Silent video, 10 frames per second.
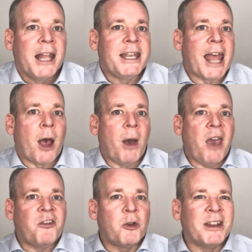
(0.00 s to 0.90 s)
Now,
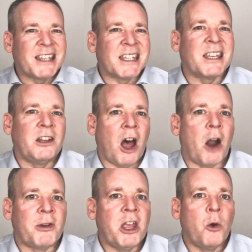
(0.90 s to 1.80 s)
if there is a
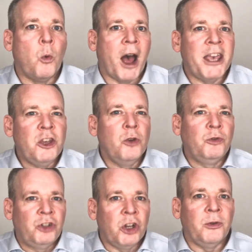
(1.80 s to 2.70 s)
scenario where you
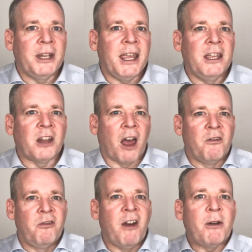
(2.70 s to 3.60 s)
do need a
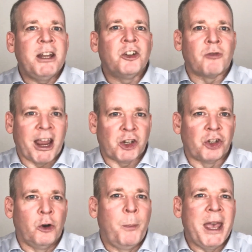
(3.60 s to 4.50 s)
very
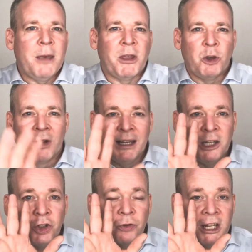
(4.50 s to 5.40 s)
directional beam and you're
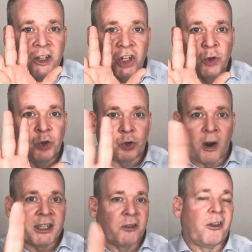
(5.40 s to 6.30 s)
literally just
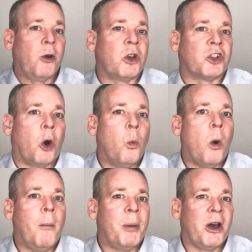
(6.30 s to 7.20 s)
trying to focus on
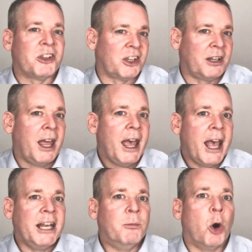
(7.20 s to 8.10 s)
one person
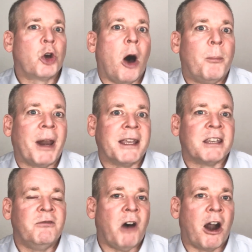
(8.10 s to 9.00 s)
in a more complex
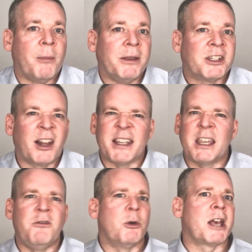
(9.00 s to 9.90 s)
environment, so let's
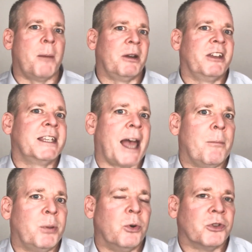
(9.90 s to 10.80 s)
give you a couple of
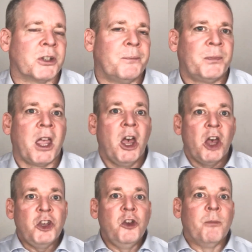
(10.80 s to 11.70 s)
examples.
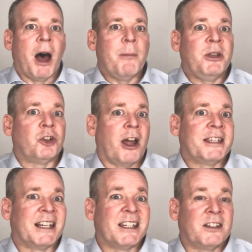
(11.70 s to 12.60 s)
You might be trying
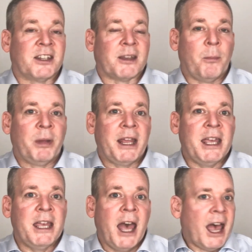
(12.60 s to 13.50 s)
to listen to
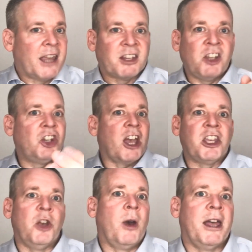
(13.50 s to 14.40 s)
somebody as they
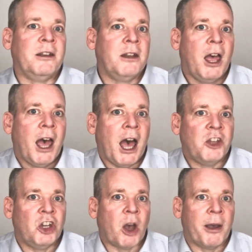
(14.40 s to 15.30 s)
check you in
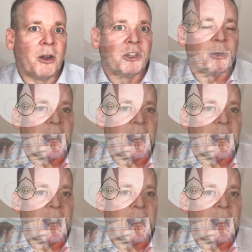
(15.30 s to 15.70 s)
as you're going onto